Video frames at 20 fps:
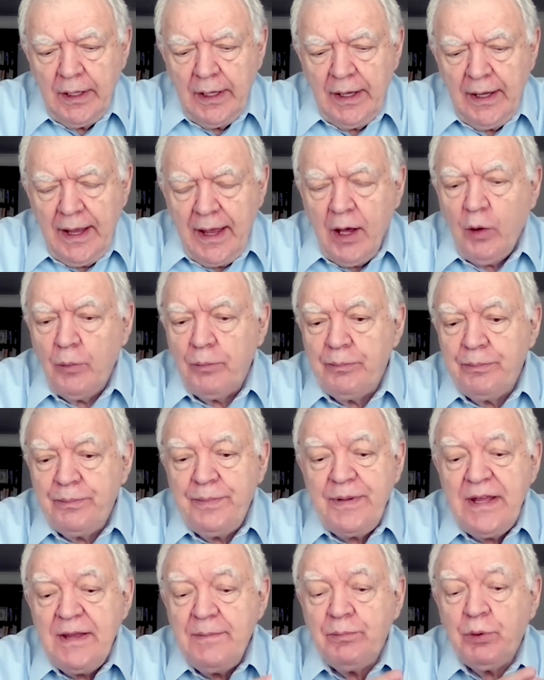help
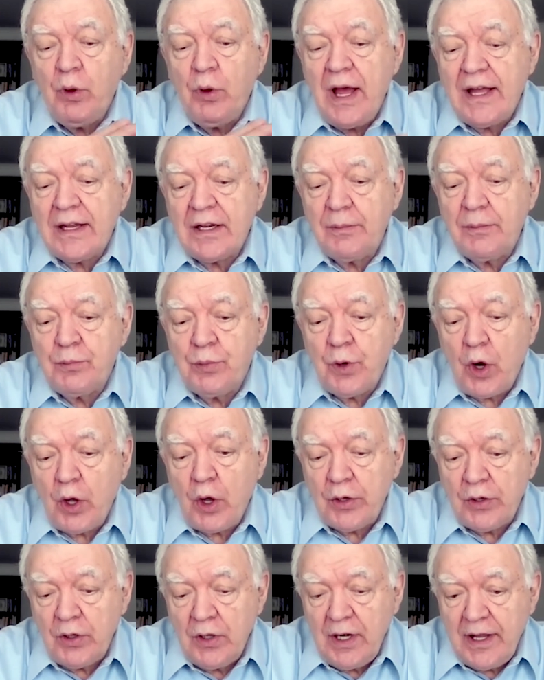people at a
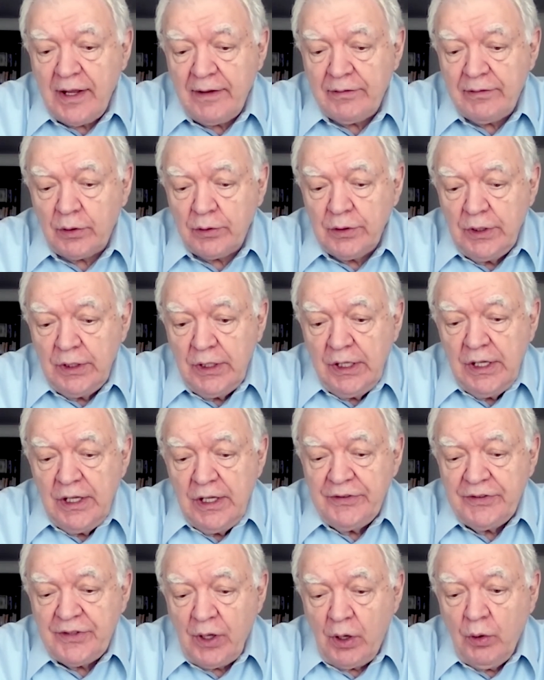broader level.
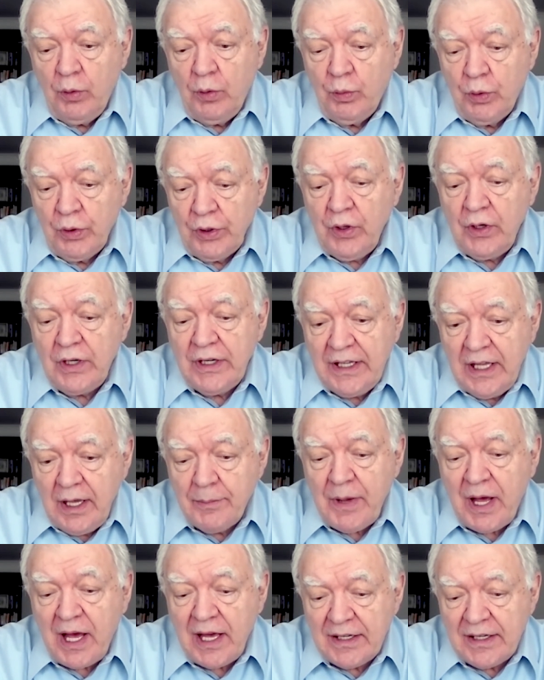So we're going to
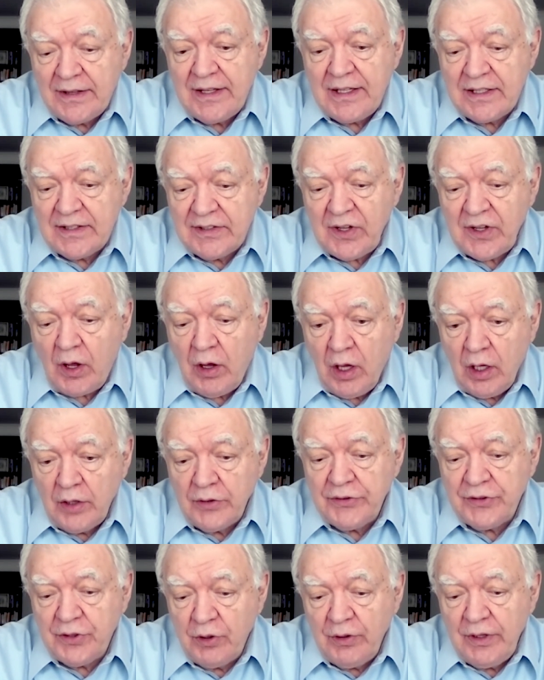come out of this
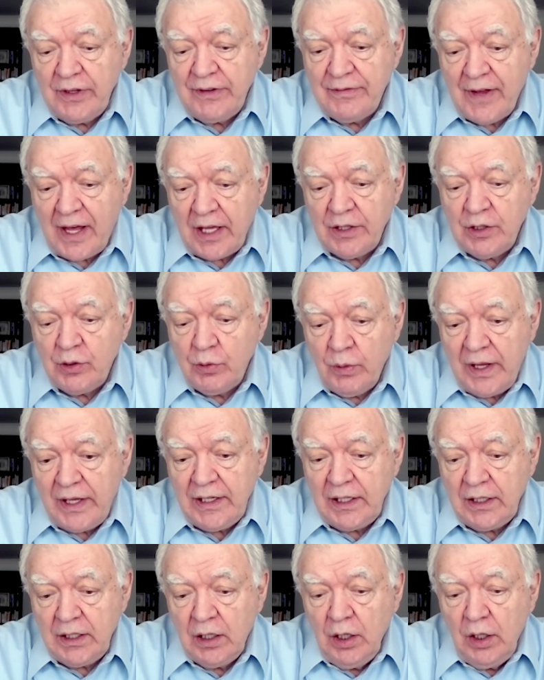also
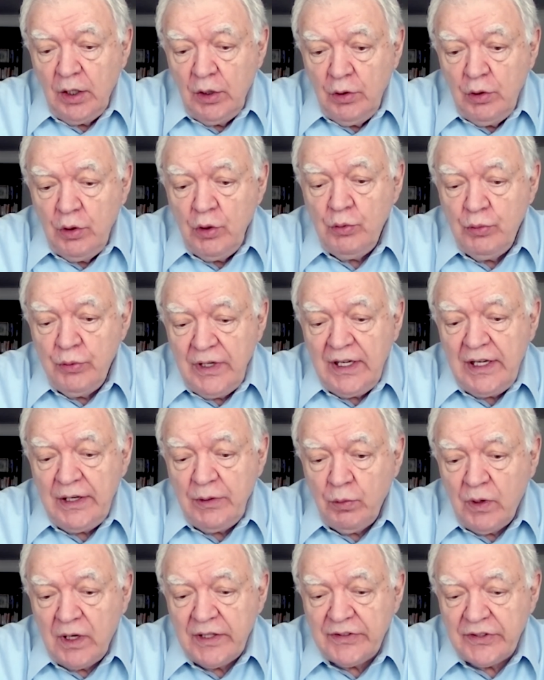evaluating who really
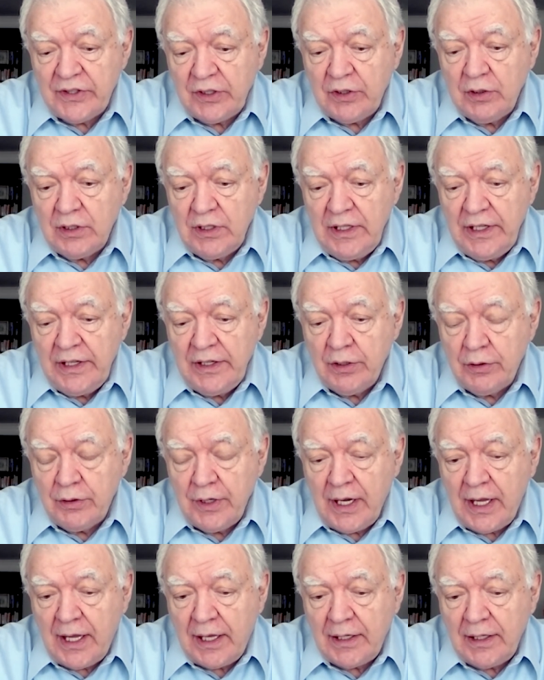was a good leader or
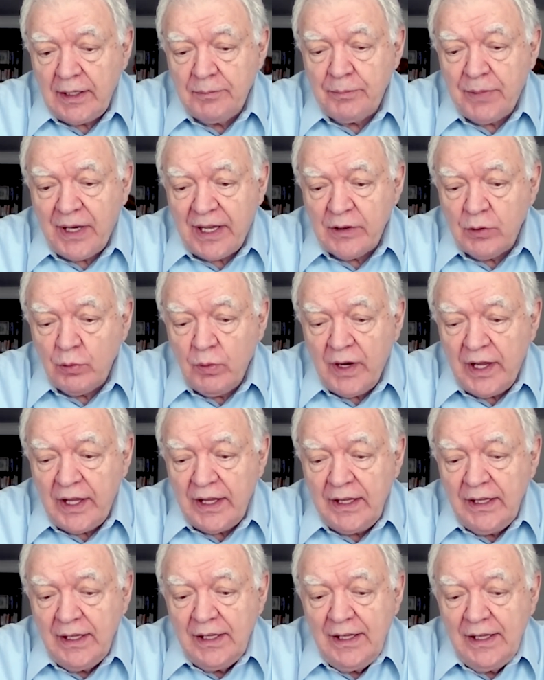not. And by the
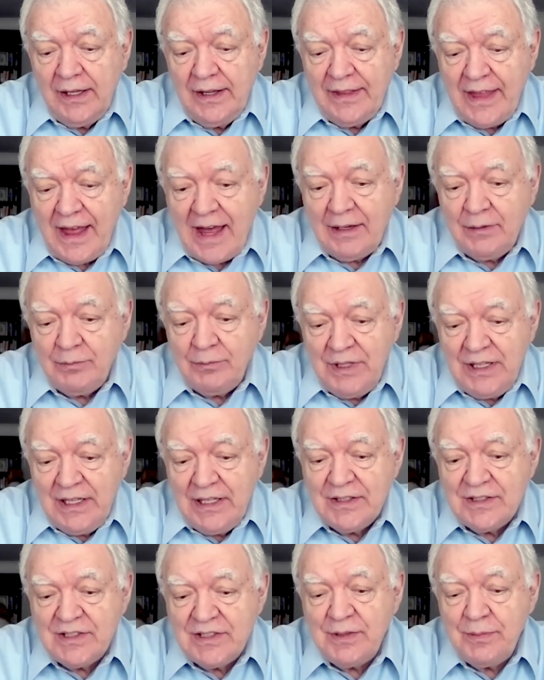way, that
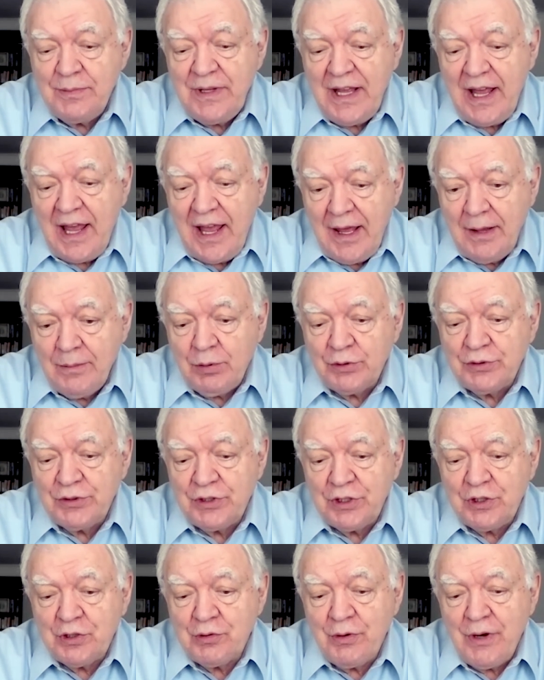means to be able
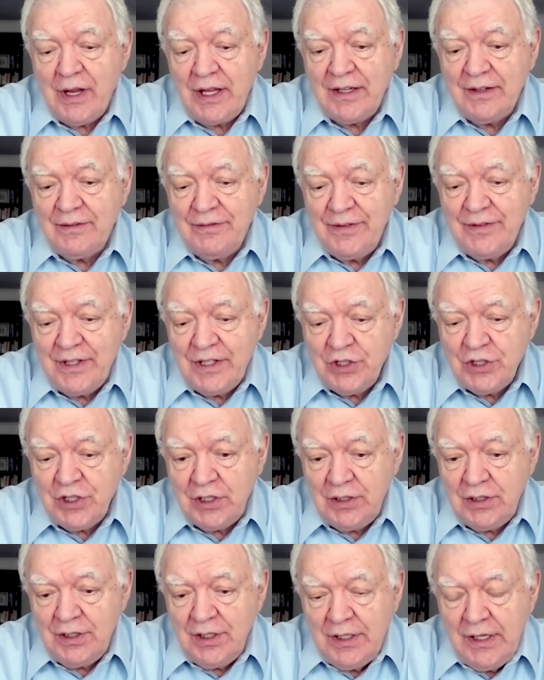to create a
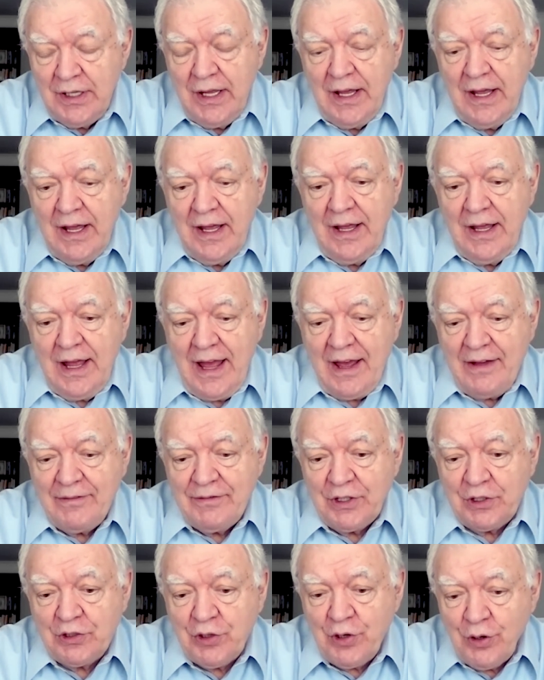vision, have
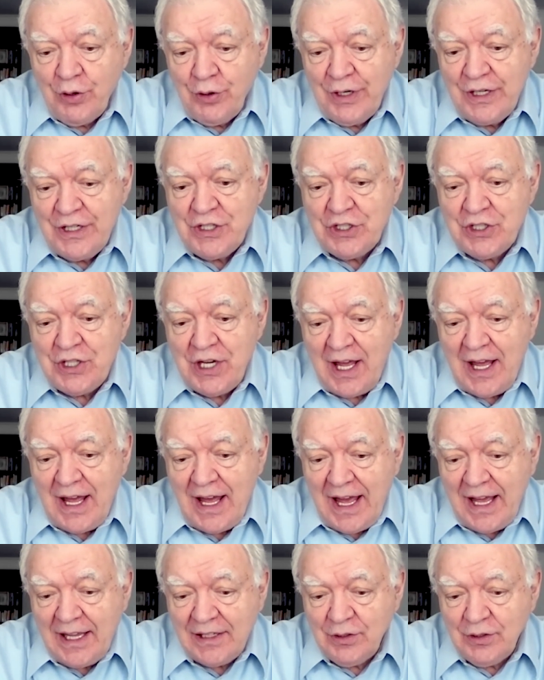the courage to
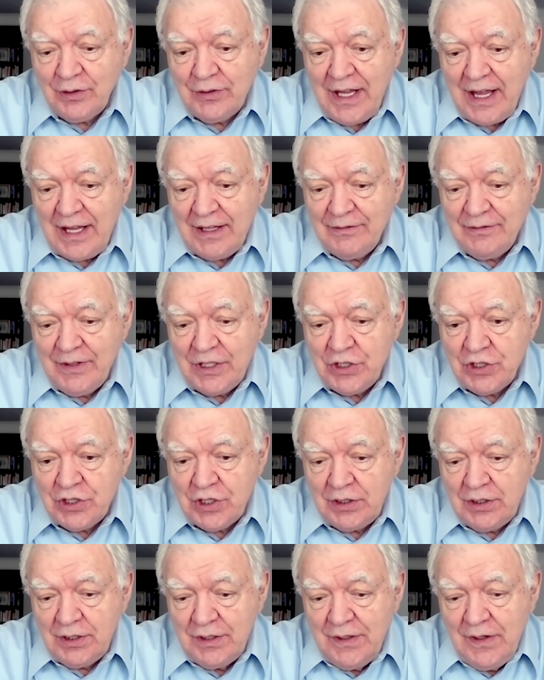act on that
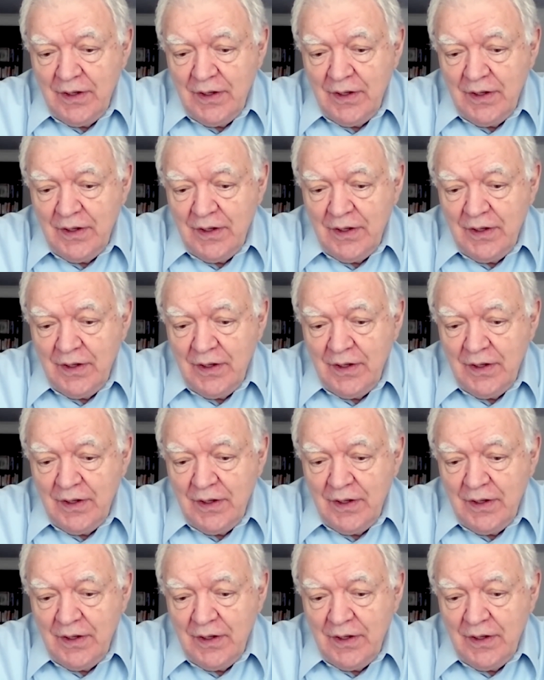vision.